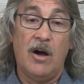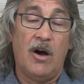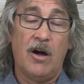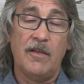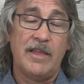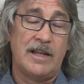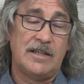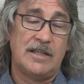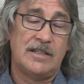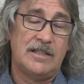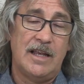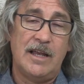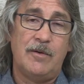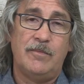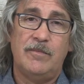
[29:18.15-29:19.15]
All that to
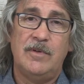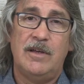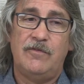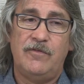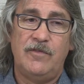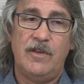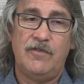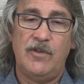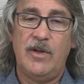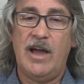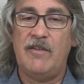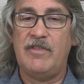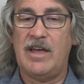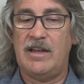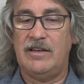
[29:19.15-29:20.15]
say, if you
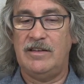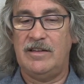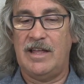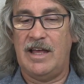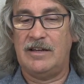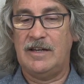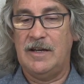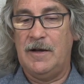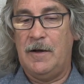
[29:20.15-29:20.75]
have that